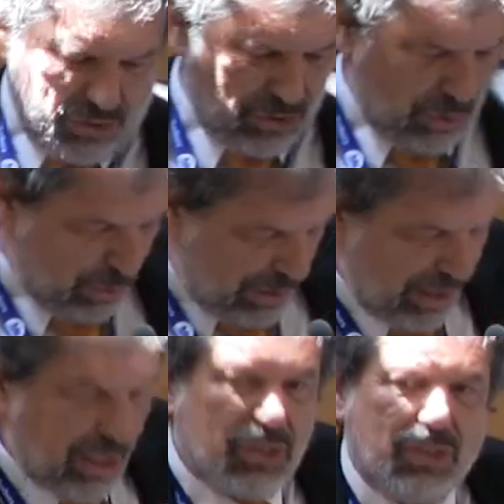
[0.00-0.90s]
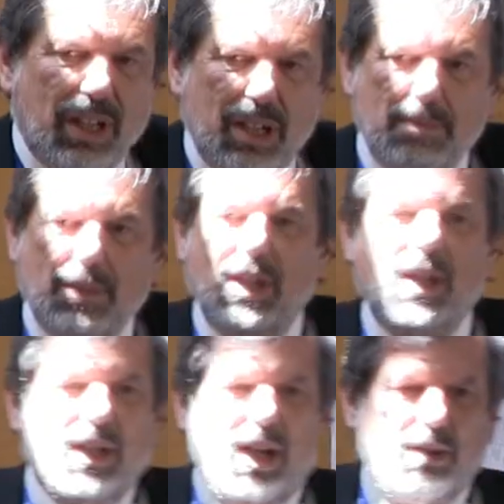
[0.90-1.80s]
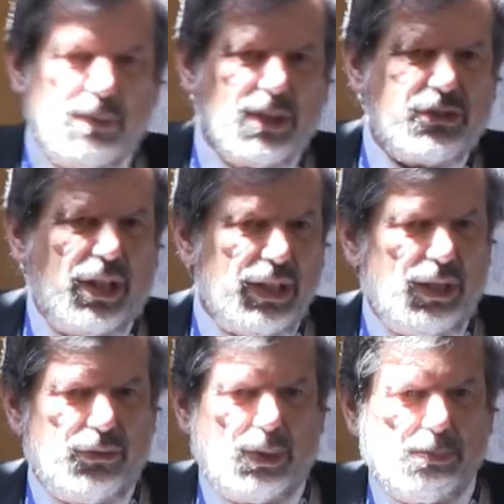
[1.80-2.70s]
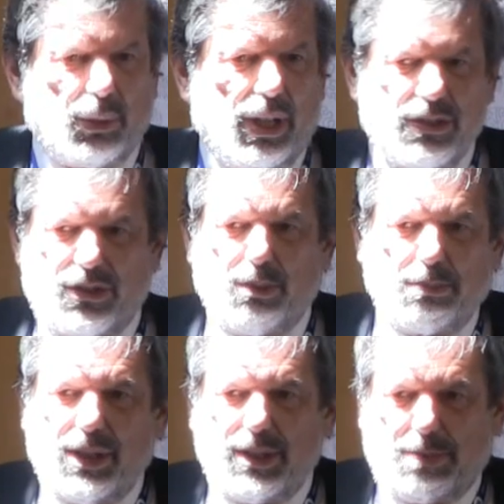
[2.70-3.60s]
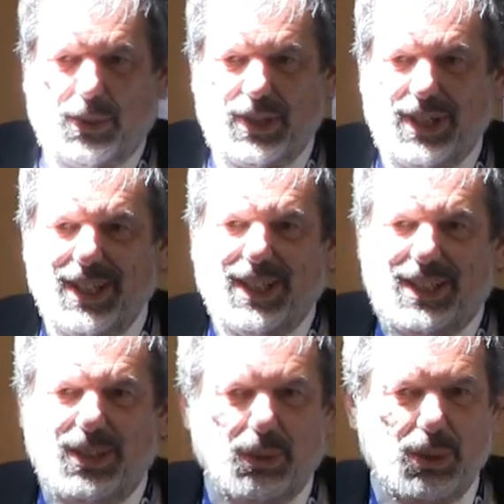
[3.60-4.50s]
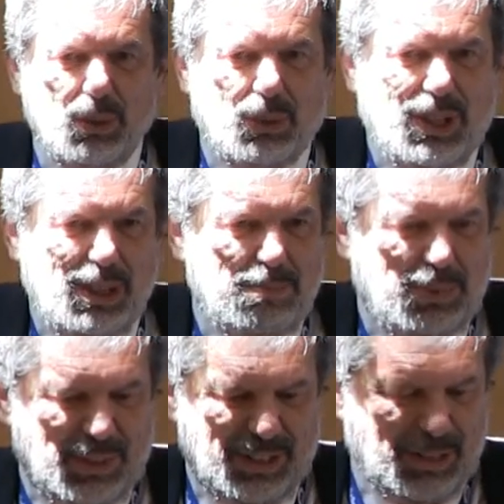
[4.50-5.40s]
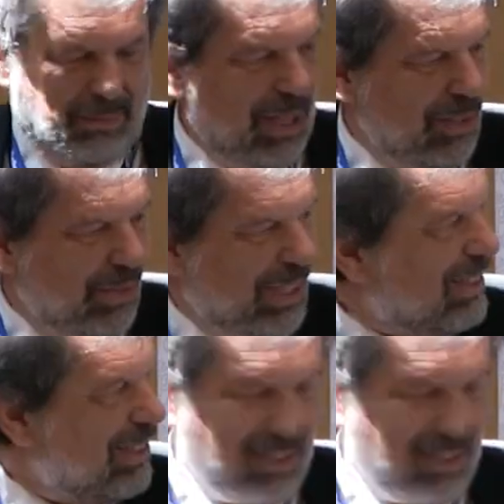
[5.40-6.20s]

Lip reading: So the next time I will cycle from Graz to Maribor in order to keep my weight